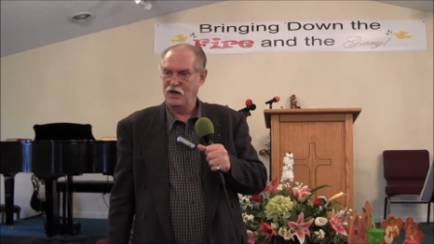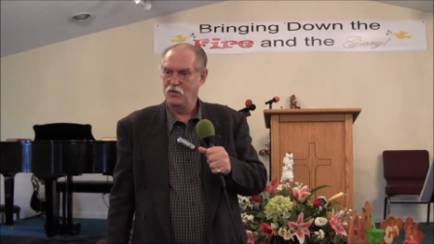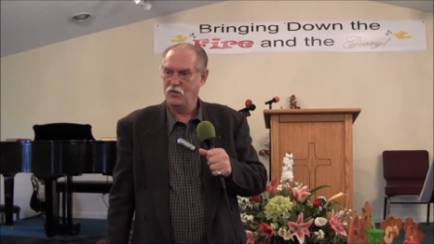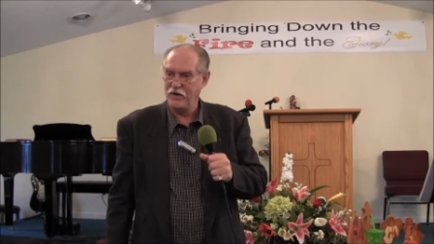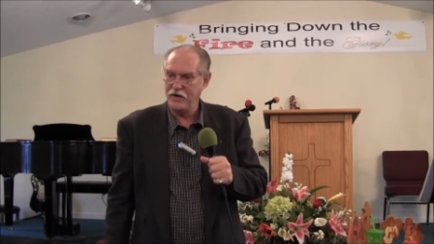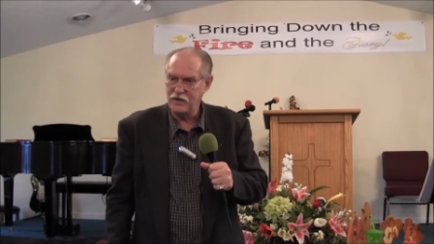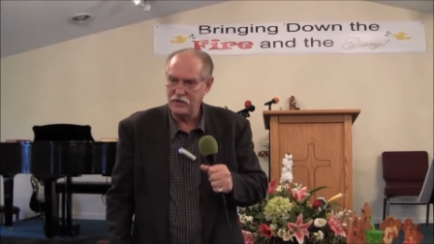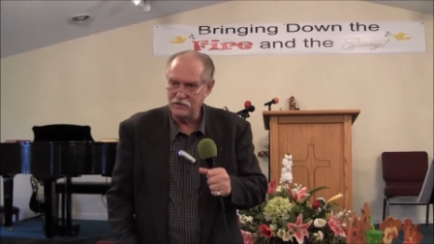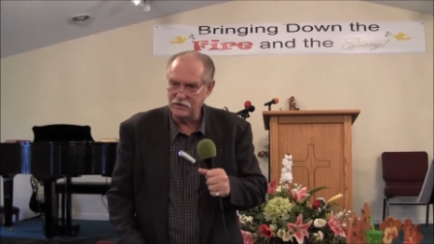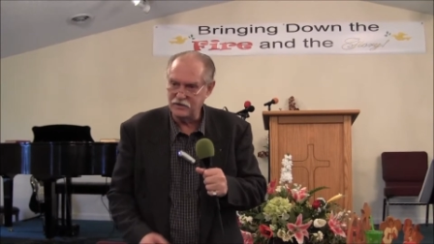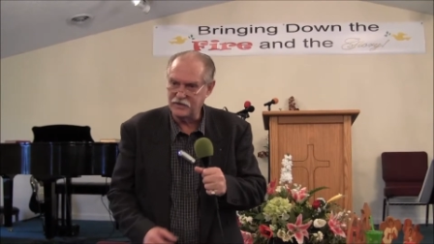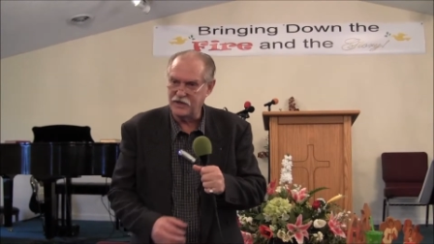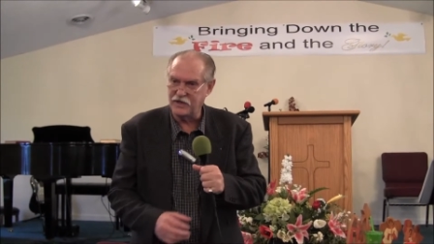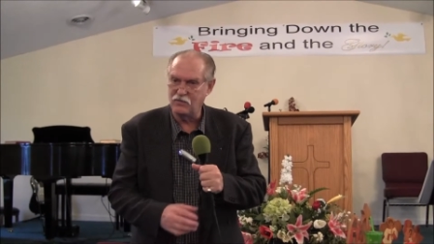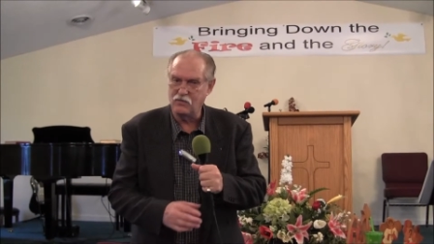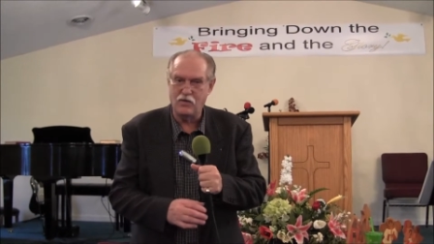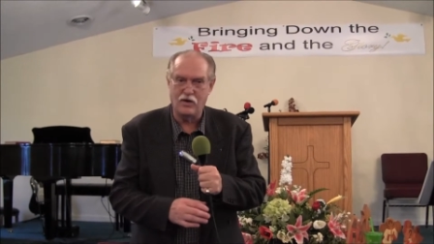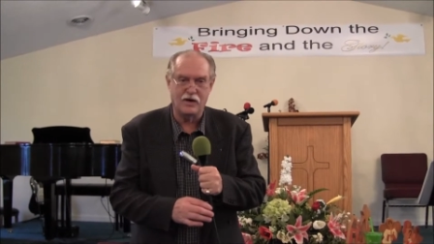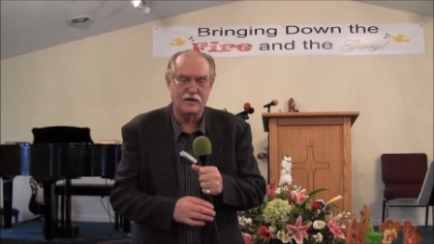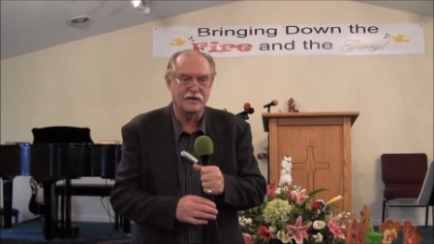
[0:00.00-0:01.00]
We look
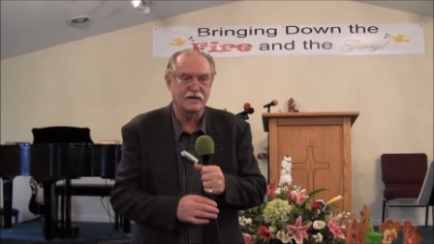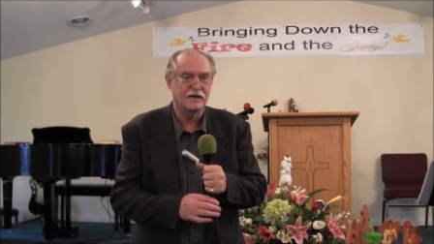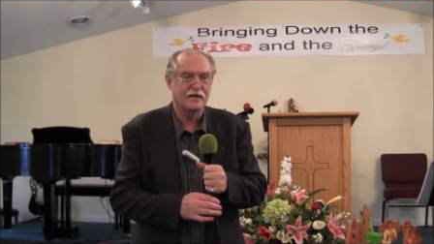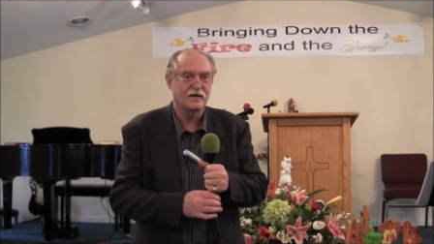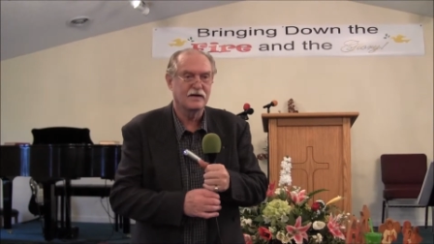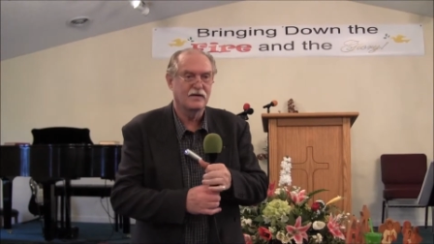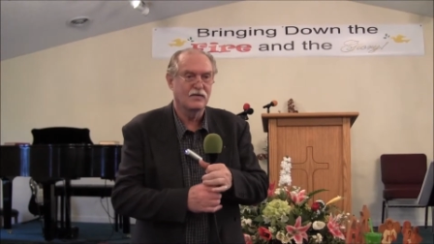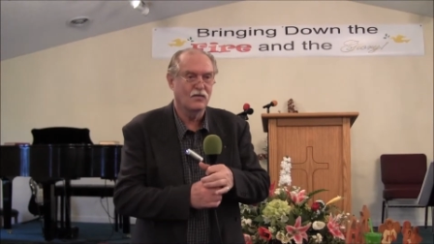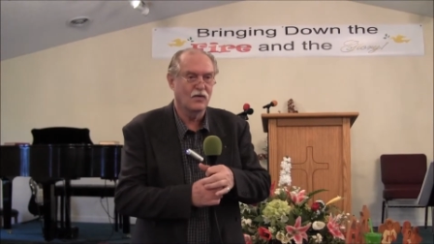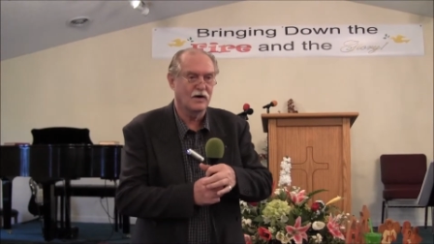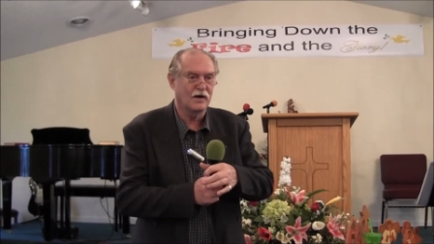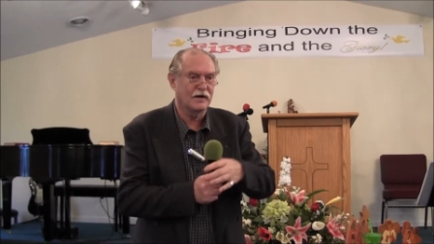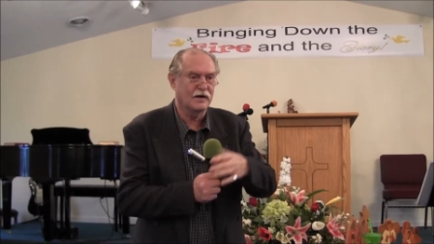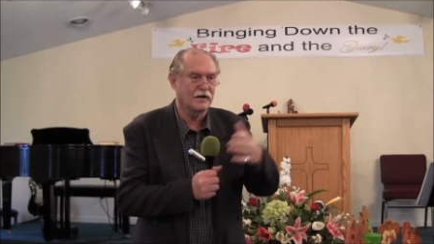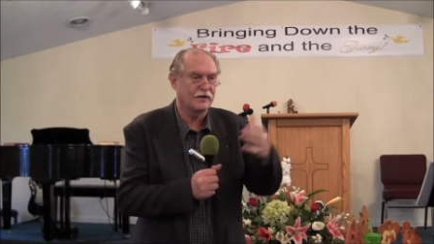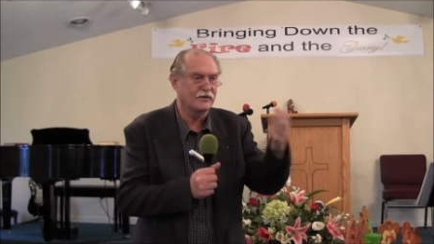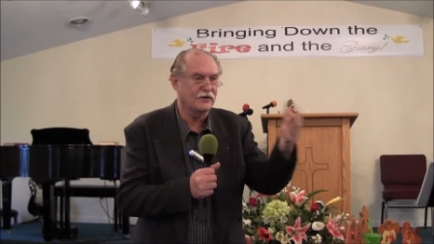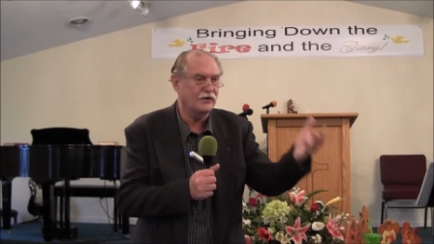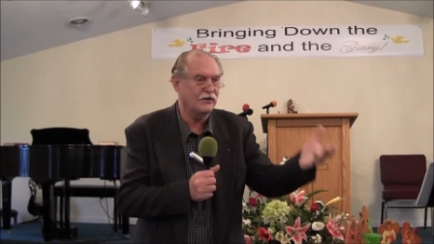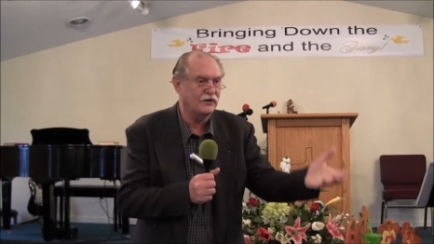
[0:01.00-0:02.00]
at what one
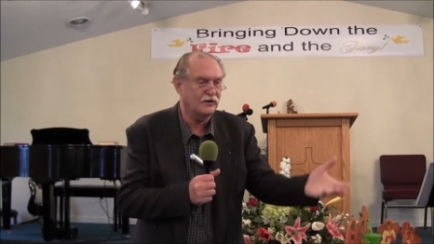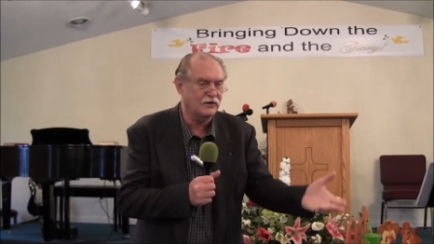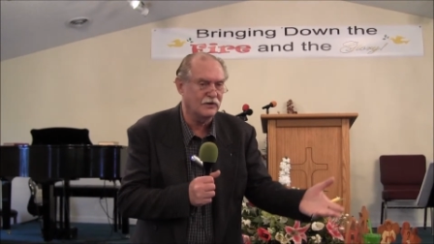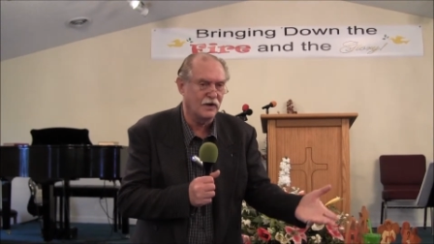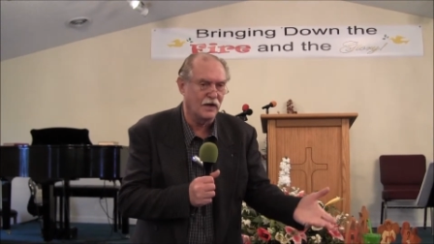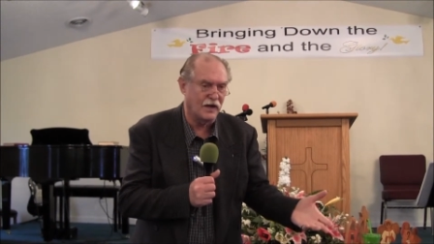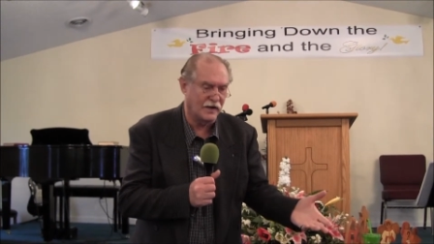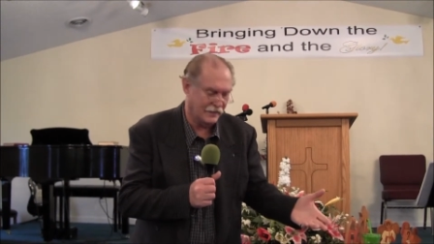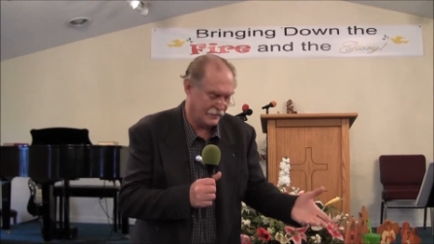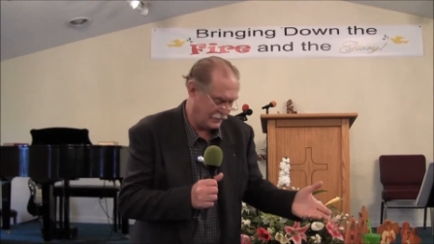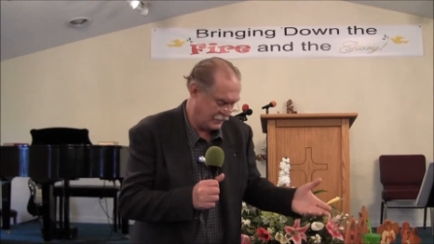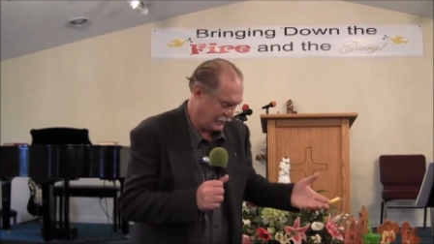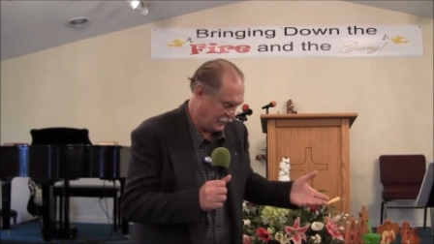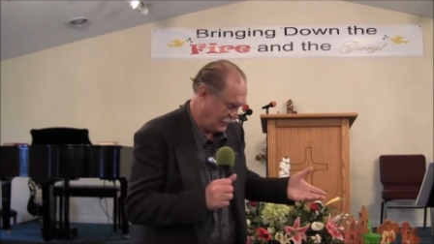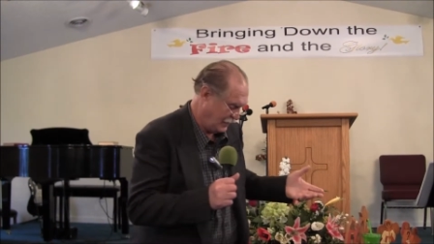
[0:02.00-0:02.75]
another look like.